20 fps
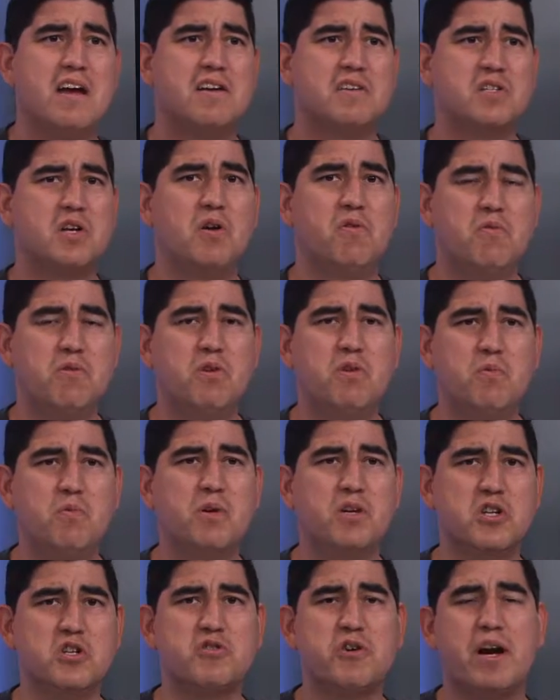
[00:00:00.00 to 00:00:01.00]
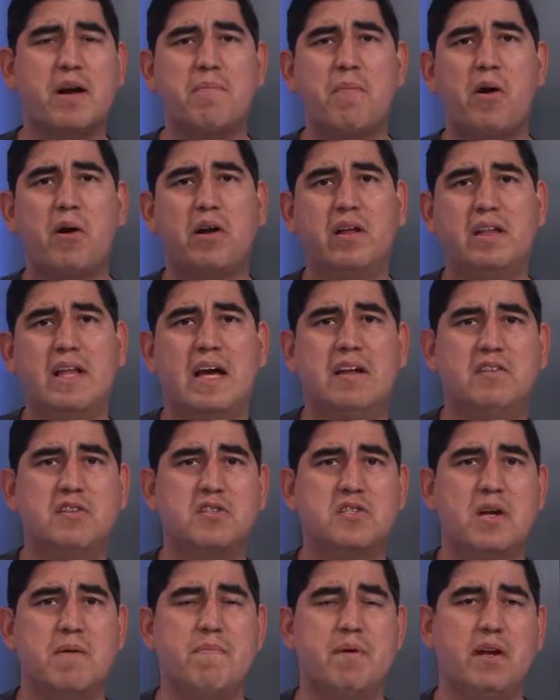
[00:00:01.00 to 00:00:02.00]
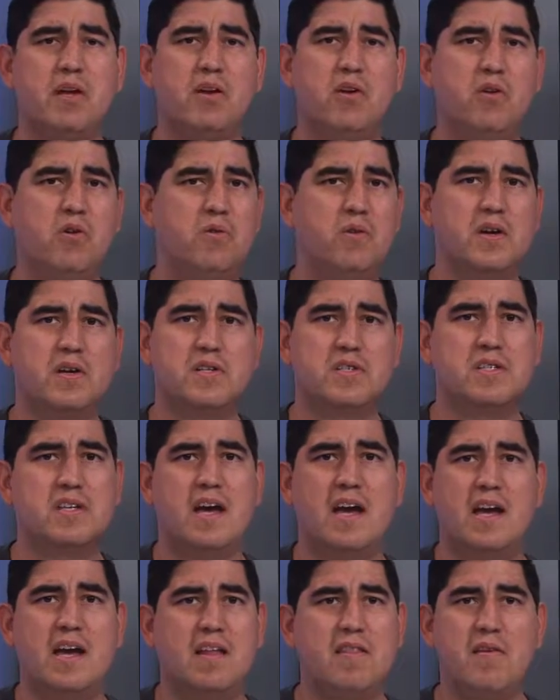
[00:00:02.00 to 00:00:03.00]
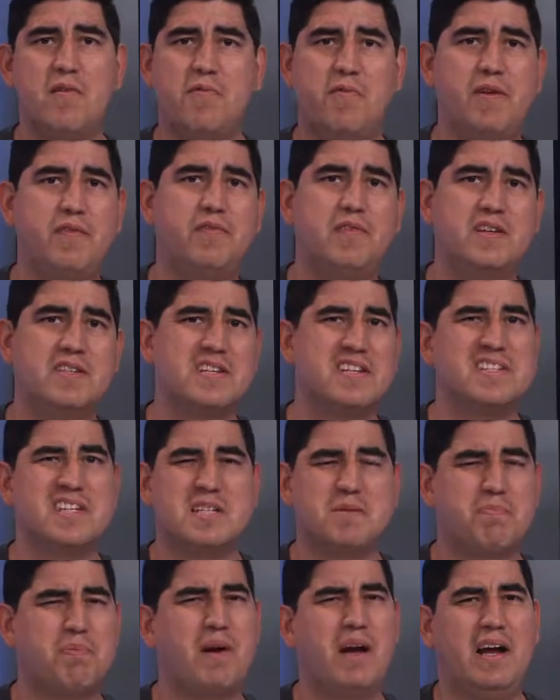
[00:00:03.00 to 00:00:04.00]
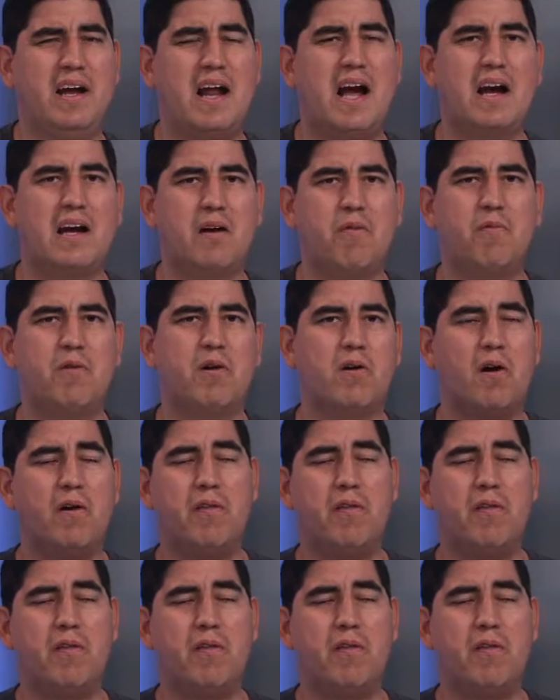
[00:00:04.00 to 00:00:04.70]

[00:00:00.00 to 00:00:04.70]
So you wouldn't try to market that to somebody who is, say, in their 50s, because that's probably not going to work.